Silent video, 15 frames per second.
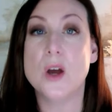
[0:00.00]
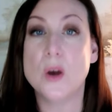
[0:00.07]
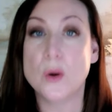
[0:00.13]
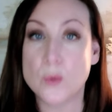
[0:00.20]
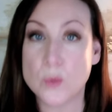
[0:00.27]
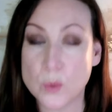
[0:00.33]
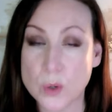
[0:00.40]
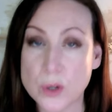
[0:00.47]

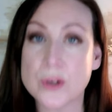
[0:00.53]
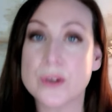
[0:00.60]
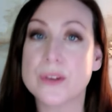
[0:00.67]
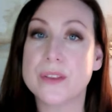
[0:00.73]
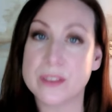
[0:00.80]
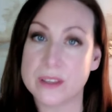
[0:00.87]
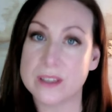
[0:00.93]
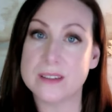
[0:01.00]

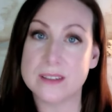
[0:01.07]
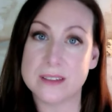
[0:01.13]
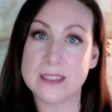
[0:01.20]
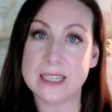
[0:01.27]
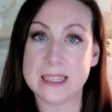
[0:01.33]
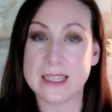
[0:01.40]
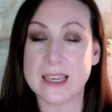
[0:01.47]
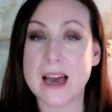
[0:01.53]
worth
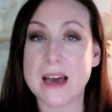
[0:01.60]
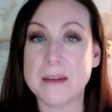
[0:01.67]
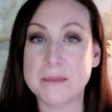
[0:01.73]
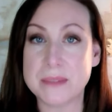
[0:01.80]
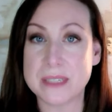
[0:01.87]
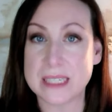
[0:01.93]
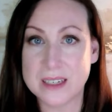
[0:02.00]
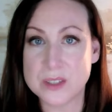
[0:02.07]
in the
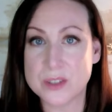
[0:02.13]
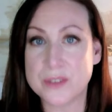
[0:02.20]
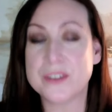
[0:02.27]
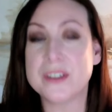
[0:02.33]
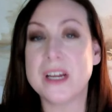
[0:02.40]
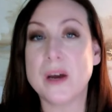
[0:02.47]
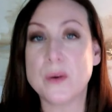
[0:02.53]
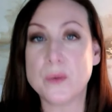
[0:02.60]
company. So they're
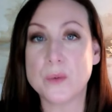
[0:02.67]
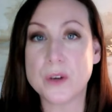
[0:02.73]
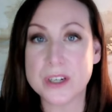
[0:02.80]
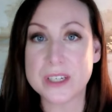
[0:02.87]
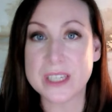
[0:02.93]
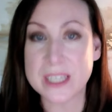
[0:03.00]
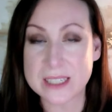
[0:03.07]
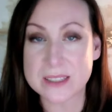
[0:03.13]
not
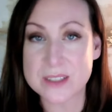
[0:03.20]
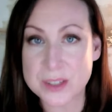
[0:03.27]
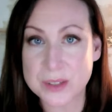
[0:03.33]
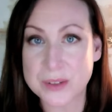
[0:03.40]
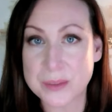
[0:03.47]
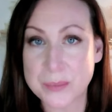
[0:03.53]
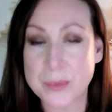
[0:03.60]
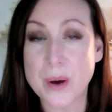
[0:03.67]
working
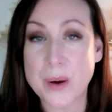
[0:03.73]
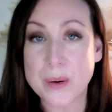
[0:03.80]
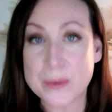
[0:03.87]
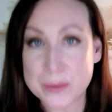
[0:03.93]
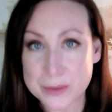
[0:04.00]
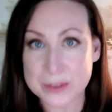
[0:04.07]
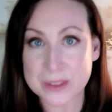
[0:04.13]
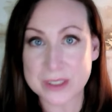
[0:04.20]
to the
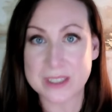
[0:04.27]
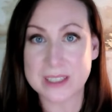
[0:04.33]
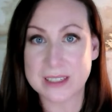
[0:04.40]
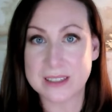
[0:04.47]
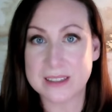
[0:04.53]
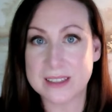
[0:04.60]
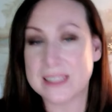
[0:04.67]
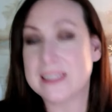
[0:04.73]
bone
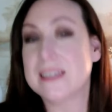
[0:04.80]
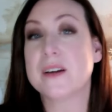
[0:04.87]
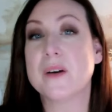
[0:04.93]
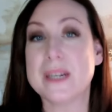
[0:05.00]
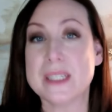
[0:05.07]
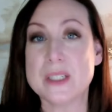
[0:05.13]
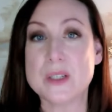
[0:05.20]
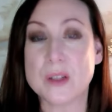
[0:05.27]
that they're
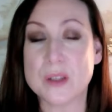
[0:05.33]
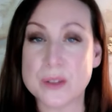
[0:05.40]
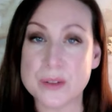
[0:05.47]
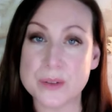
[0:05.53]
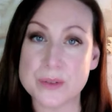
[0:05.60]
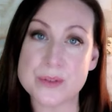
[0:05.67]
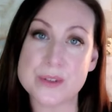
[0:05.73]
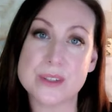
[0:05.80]
going to
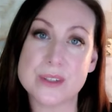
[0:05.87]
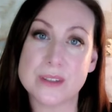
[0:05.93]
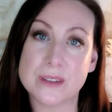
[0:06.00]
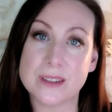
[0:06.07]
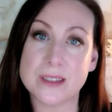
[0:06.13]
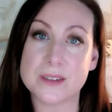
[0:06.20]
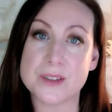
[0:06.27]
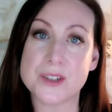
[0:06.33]
lose
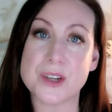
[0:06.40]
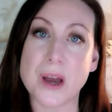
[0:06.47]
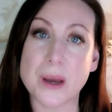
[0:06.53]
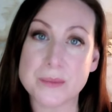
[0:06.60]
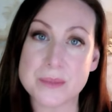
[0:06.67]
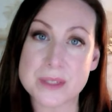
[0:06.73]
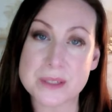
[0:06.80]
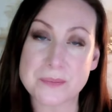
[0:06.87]
their
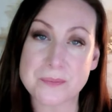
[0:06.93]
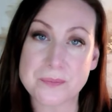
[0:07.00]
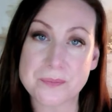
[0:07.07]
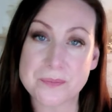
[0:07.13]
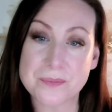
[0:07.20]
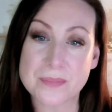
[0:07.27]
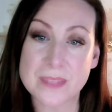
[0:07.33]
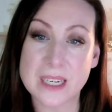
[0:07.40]
jobs.
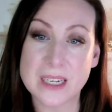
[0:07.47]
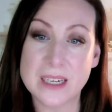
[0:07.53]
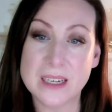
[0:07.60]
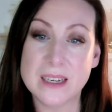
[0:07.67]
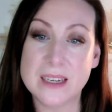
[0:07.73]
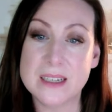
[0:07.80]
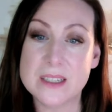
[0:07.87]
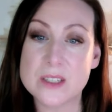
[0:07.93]

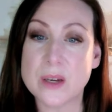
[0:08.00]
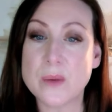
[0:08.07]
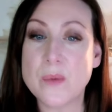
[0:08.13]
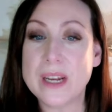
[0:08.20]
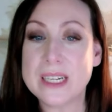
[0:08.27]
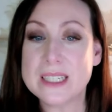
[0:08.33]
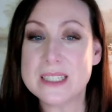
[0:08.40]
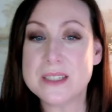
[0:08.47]
So I
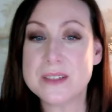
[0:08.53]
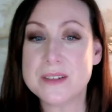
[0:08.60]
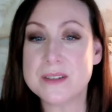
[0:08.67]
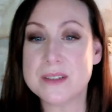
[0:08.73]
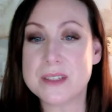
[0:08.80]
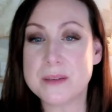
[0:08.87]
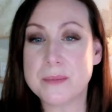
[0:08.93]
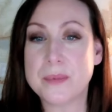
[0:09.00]

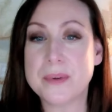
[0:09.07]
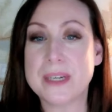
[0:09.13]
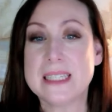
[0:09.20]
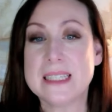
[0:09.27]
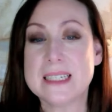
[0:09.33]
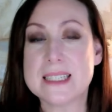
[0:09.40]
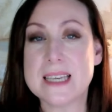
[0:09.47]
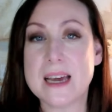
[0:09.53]
wanted to bring
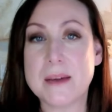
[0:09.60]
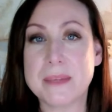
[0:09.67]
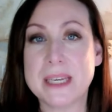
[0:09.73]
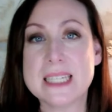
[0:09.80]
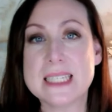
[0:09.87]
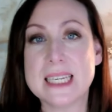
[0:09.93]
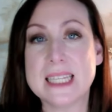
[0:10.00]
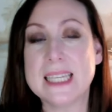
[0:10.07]
this up
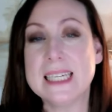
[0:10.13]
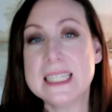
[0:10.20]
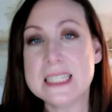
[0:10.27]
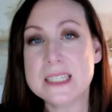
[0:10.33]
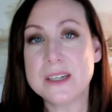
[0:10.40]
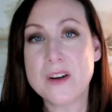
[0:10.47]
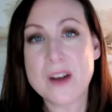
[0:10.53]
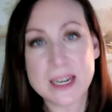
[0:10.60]
because I think it's
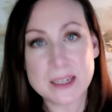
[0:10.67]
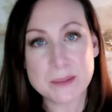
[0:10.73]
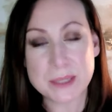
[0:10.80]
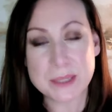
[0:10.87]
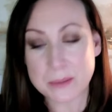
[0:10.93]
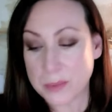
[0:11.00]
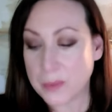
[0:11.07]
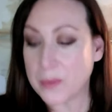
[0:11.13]
incredibly
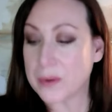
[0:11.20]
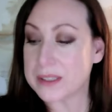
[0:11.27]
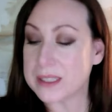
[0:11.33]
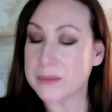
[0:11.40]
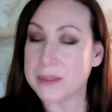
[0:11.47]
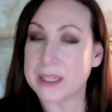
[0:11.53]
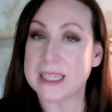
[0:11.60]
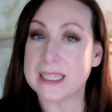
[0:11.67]
important
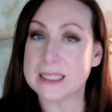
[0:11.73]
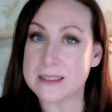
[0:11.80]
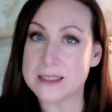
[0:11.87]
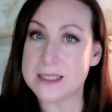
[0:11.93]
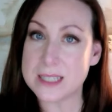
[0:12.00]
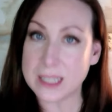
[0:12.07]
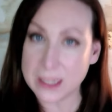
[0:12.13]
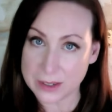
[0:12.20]
that we
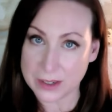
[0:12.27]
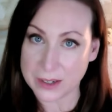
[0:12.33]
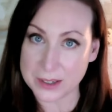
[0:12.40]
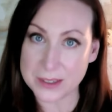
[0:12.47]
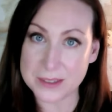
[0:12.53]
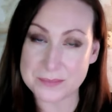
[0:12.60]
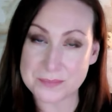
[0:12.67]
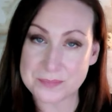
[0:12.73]
consider